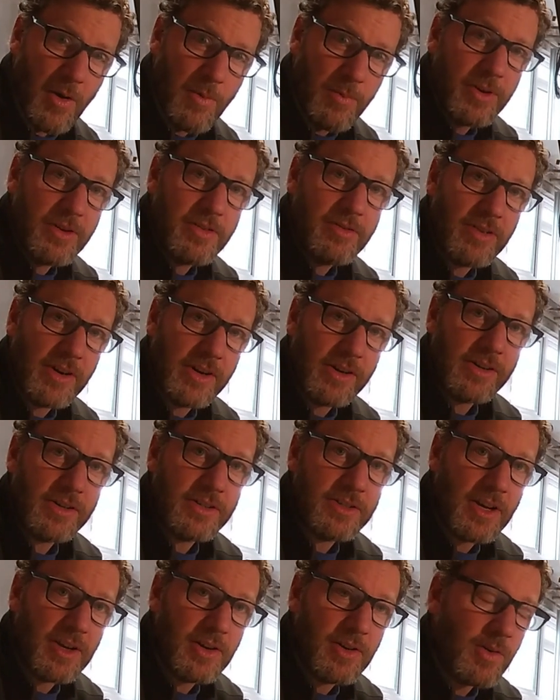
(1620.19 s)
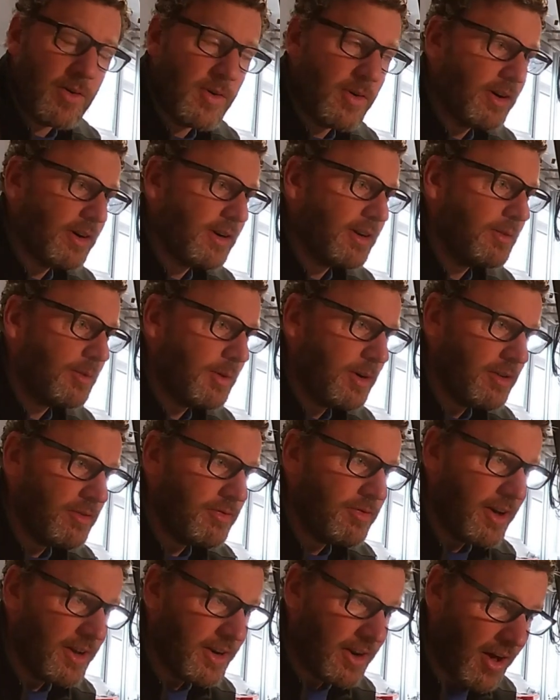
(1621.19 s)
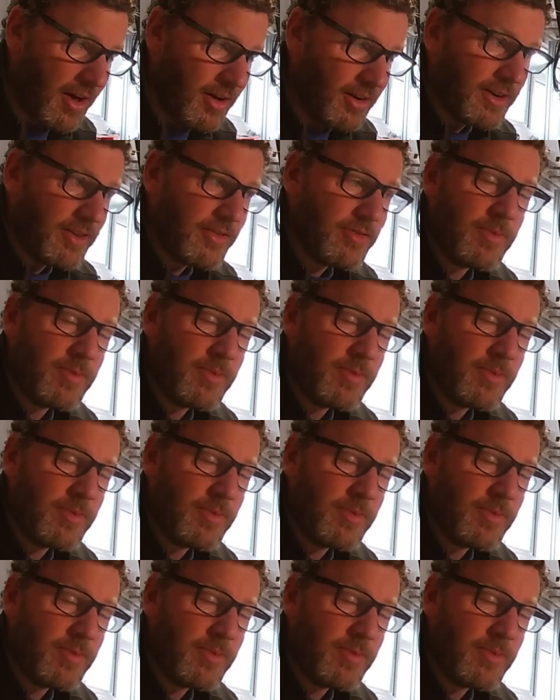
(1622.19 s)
openinverter.org, where you find all the